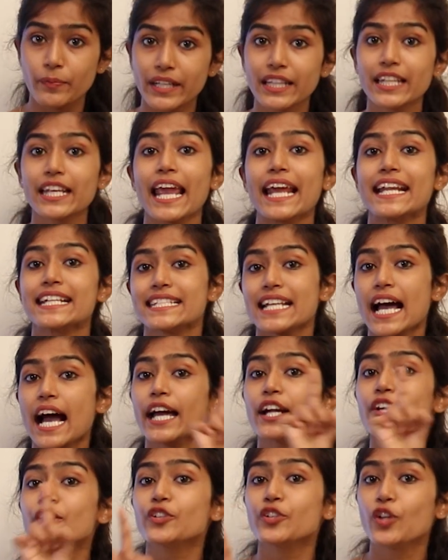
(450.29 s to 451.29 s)
but the
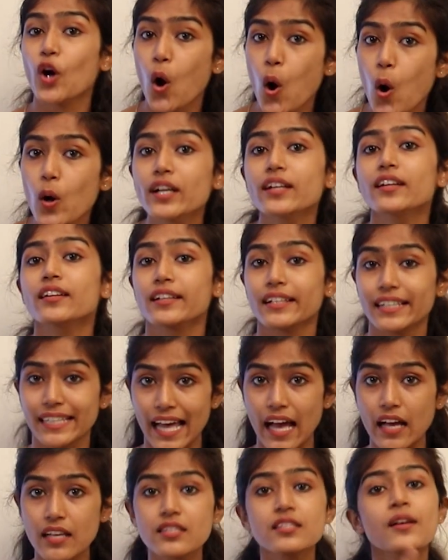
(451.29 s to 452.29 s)
entire dog
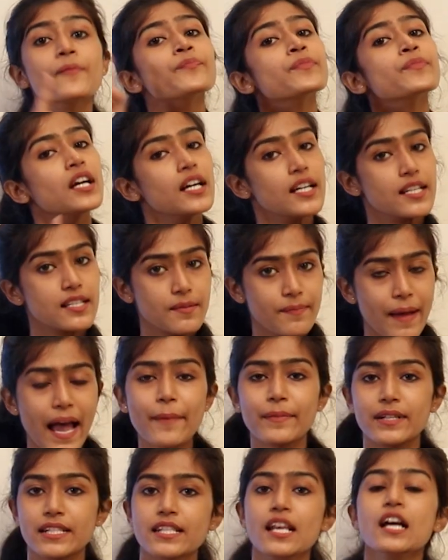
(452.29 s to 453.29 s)
class is
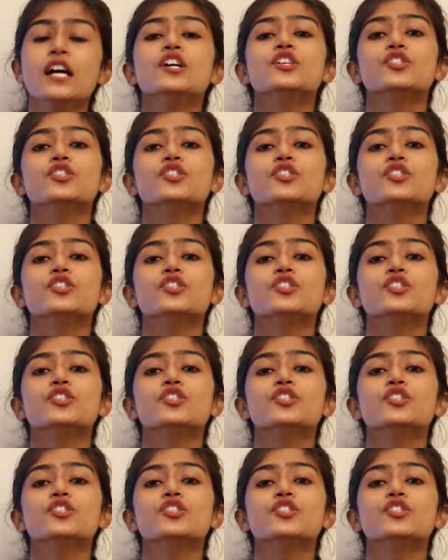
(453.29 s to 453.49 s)
mammals.